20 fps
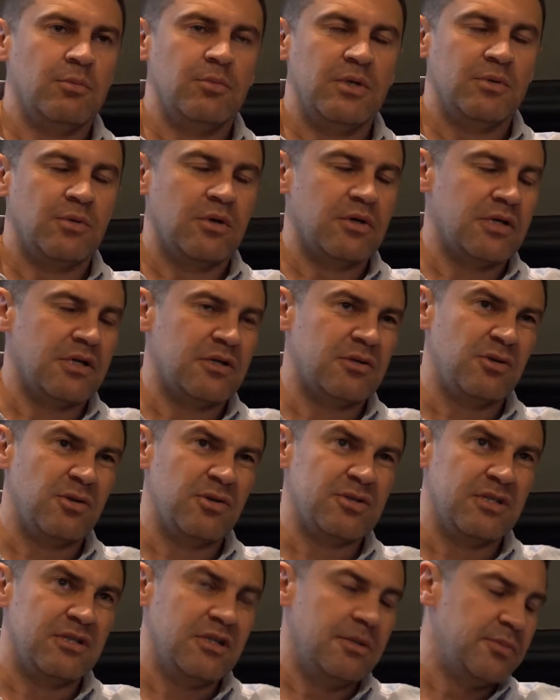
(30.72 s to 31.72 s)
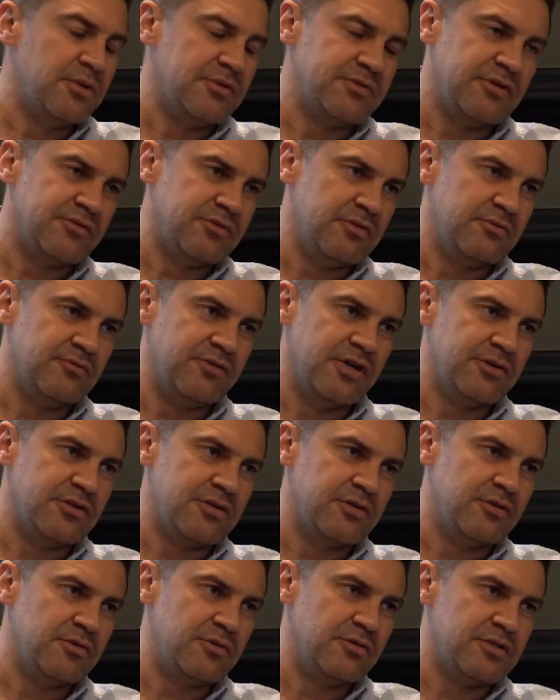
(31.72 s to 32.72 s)
We work across a number of different
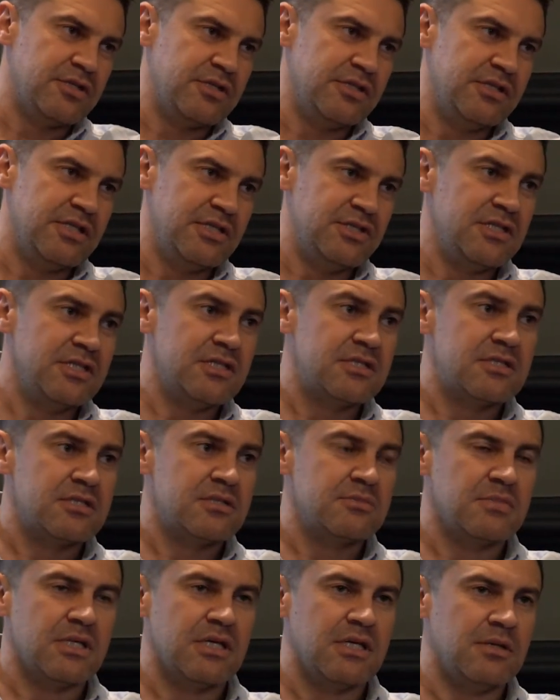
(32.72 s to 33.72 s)
verticals and niches.